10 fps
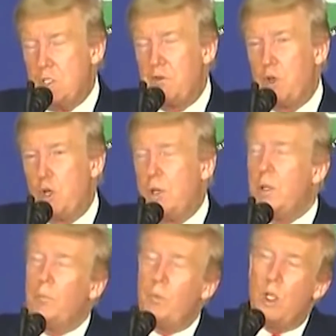he's a
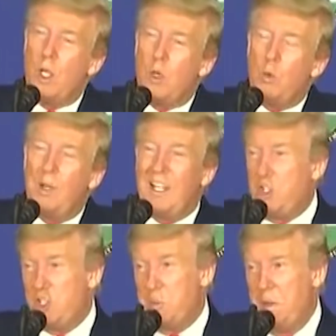very uh,
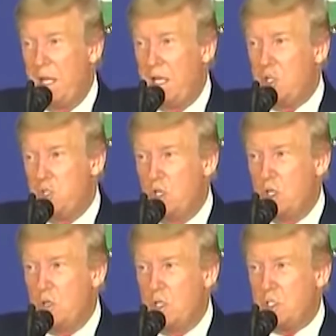religious man, as you
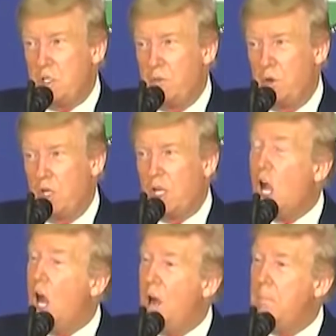know. He's a very
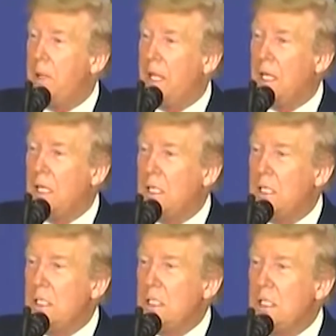calm man,
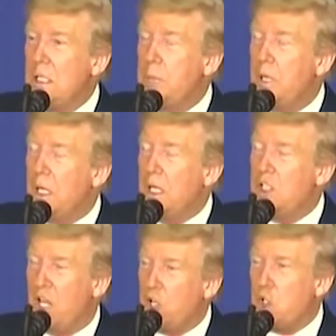but
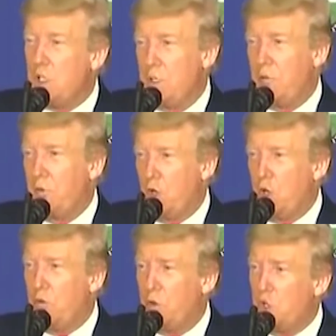he's actually a
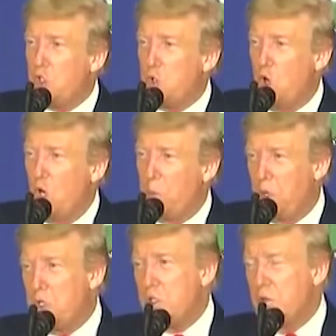very, very strong
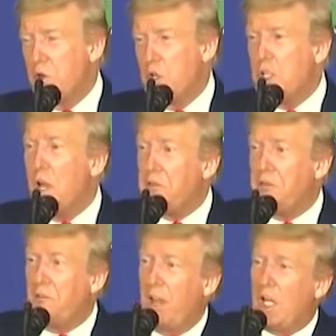person, very
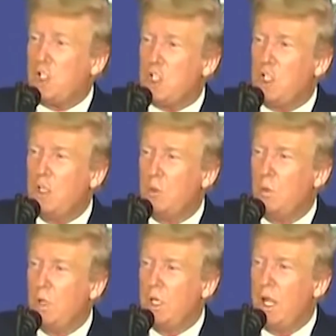tough, actually.
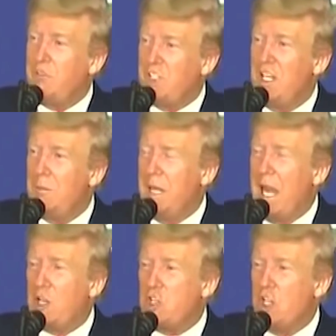When I've seen him
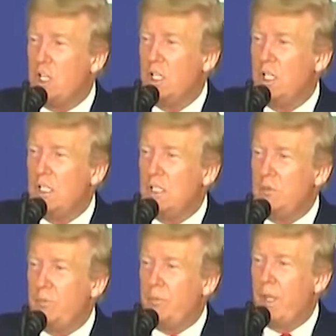in action,
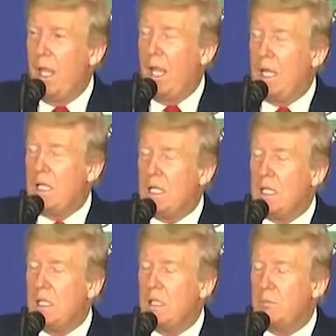and
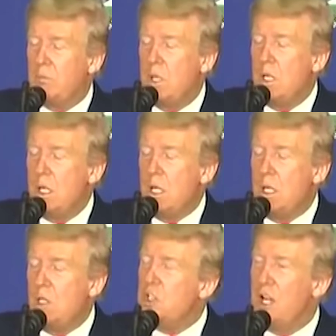uh,
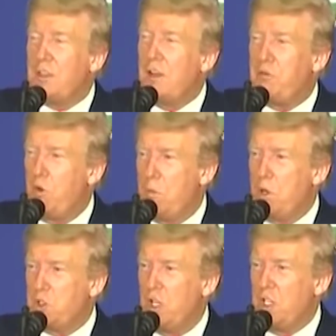he's got that
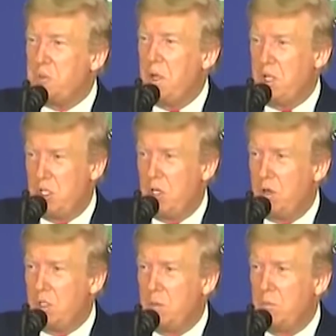foremost in his mind,
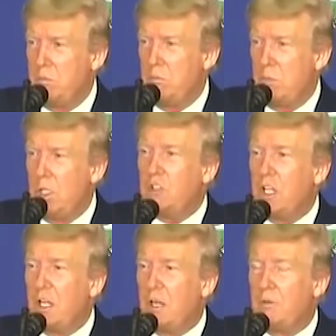terrorism. He'll
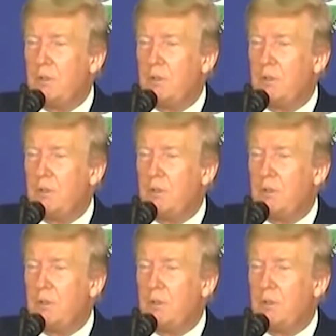take